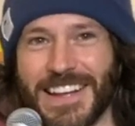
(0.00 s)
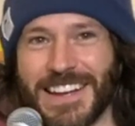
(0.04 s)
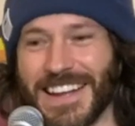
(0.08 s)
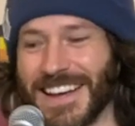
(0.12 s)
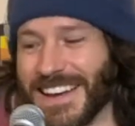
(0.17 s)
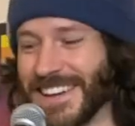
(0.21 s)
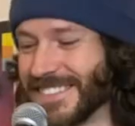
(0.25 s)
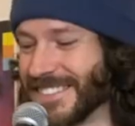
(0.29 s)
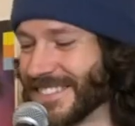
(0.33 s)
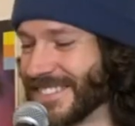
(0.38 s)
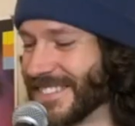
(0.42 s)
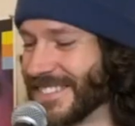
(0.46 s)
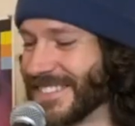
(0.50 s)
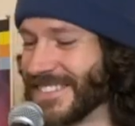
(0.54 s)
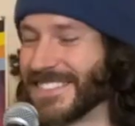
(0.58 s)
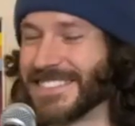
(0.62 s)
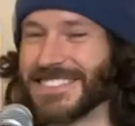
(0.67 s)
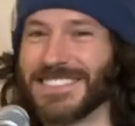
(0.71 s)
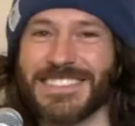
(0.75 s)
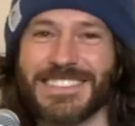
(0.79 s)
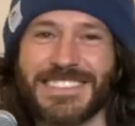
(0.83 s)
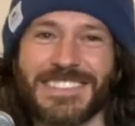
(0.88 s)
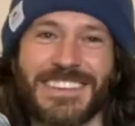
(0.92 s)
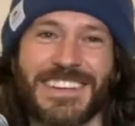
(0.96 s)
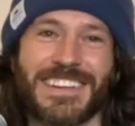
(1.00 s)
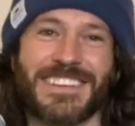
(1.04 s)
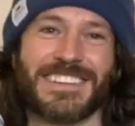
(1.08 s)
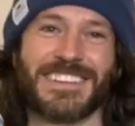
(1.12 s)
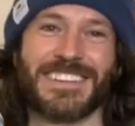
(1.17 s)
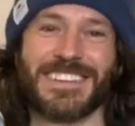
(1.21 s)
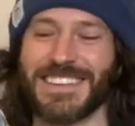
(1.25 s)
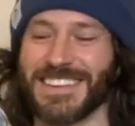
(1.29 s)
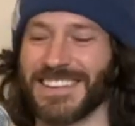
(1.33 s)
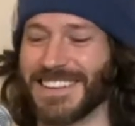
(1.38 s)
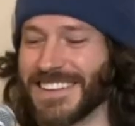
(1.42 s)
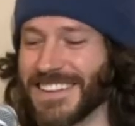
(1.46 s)
la,
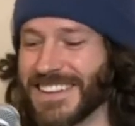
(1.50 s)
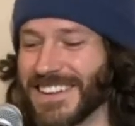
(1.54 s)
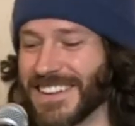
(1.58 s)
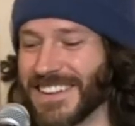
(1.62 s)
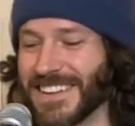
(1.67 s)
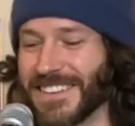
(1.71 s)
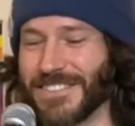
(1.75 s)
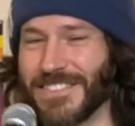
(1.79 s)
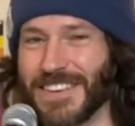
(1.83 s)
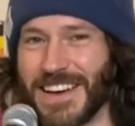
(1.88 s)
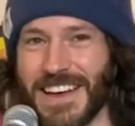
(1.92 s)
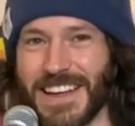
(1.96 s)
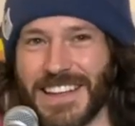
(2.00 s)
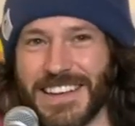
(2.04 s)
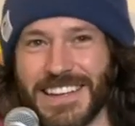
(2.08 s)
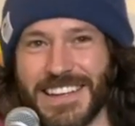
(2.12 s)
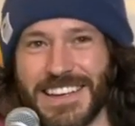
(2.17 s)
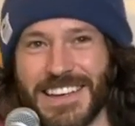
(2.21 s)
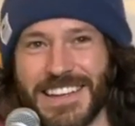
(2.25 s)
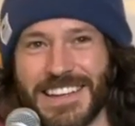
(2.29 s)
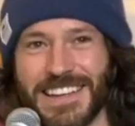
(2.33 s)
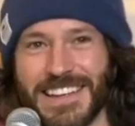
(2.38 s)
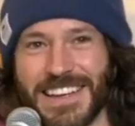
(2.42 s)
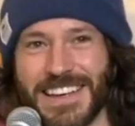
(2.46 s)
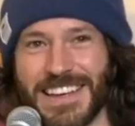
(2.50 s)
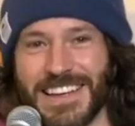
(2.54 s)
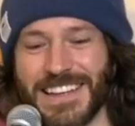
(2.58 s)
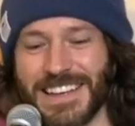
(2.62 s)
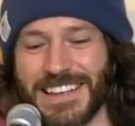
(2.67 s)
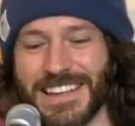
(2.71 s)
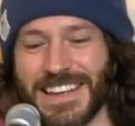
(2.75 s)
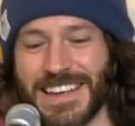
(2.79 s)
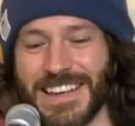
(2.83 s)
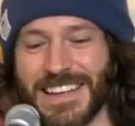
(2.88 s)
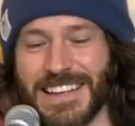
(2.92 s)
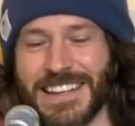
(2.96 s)
fa la la
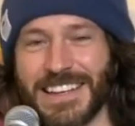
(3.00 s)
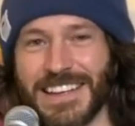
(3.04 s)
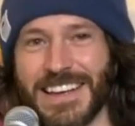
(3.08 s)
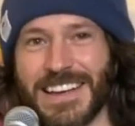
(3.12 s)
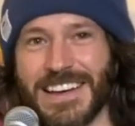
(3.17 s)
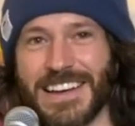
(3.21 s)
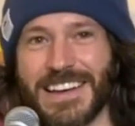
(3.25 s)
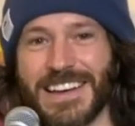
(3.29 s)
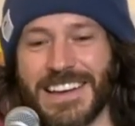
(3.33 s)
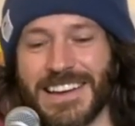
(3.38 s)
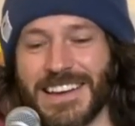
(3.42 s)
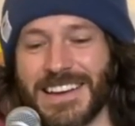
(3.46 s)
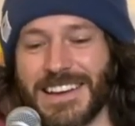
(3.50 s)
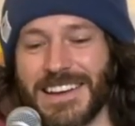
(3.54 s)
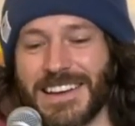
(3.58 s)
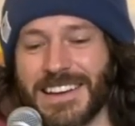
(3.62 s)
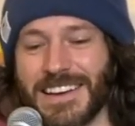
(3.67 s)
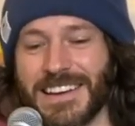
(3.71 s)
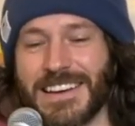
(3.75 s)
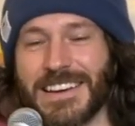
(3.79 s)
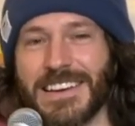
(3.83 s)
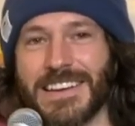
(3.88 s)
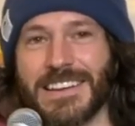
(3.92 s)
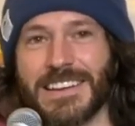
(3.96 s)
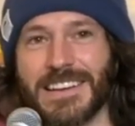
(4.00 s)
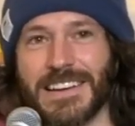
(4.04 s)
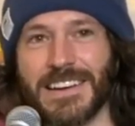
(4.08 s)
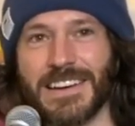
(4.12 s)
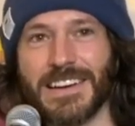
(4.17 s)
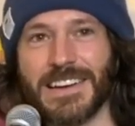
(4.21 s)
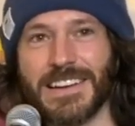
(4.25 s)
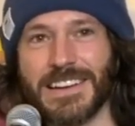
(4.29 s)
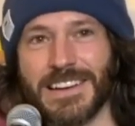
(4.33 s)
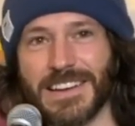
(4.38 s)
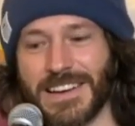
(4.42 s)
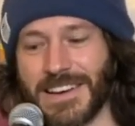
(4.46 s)
la la
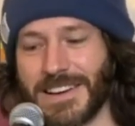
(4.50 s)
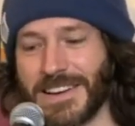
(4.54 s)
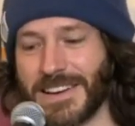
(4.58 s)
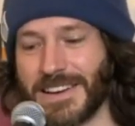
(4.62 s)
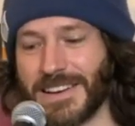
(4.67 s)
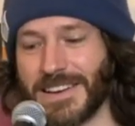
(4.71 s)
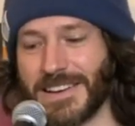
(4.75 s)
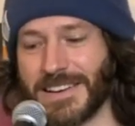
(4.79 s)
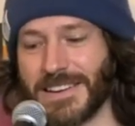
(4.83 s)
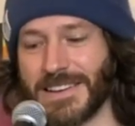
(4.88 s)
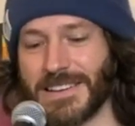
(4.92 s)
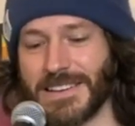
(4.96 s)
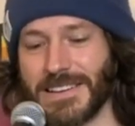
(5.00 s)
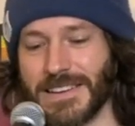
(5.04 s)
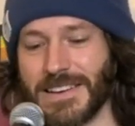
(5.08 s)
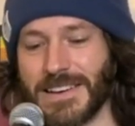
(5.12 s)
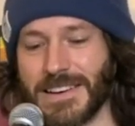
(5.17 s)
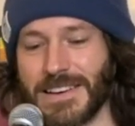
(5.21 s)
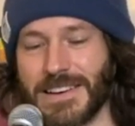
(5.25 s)
la la